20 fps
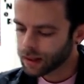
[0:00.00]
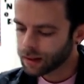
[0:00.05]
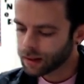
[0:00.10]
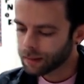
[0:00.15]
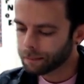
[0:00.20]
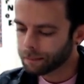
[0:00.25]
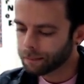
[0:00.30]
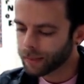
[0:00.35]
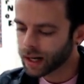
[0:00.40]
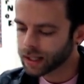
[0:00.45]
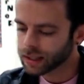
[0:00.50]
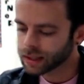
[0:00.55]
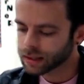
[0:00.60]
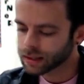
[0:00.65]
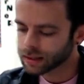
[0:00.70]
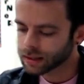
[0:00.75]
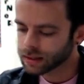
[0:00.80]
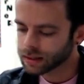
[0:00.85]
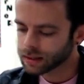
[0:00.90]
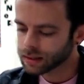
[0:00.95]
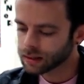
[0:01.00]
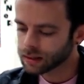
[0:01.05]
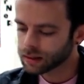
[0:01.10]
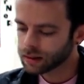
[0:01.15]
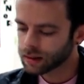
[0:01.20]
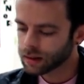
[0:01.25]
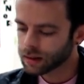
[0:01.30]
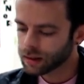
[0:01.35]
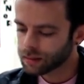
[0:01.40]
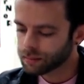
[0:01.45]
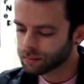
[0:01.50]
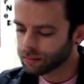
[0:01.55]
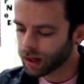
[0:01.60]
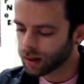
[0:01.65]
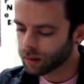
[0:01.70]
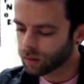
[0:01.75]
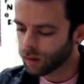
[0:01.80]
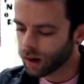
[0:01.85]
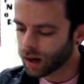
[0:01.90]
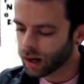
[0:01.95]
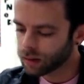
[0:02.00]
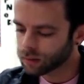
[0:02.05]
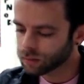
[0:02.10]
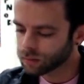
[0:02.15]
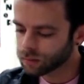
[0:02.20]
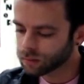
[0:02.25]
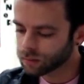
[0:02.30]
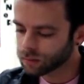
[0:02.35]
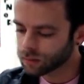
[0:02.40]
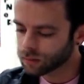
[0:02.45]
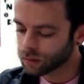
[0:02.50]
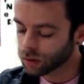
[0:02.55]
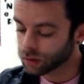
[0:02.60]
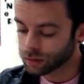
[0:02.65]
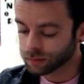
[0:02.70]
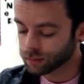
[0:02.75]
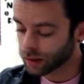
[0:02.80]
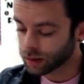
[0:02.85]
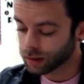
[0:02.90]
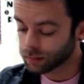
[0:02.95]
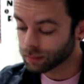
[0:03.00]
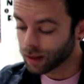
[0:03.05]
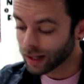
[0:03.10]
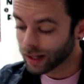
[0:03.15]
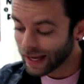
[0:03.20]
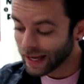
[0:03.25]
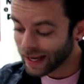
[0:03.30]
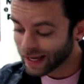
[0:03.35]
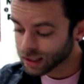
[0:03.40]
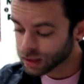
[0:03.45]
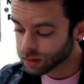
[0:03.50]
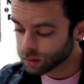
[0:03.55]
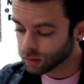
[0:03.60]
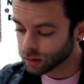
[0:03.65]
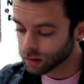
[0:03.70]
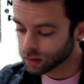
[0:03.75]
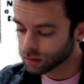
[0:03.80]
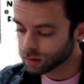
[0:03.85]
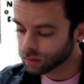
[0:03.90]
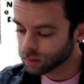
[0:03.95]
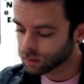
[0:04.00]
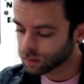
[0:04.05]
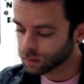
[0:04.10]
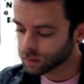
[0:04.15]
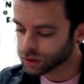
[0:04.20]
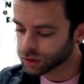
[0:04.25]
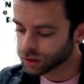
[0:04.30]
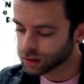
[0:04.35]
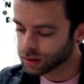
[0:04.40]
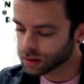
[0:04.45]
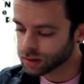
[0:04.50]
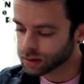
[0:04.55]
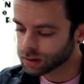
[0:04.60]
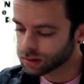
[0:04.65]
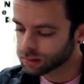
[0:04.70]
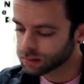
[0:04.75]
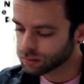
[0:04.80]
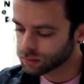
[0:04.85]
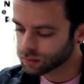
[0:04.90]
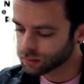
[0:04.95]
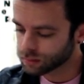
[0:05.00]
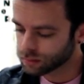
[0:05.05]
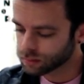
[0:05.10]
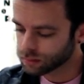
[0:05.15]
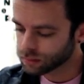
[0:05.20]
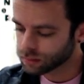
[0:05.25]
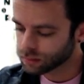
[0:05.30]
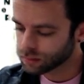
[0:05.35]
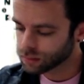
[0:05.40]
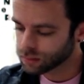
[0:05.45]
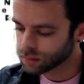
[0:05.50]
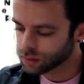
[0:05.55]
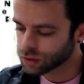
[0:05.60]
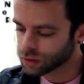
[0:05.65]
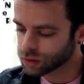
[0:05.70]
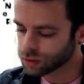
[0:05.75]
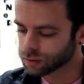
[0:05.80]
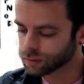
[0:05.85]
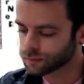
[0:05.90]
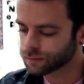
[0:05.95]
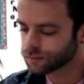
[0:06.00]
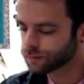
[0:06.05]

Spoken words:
minus my my x1, which is 2.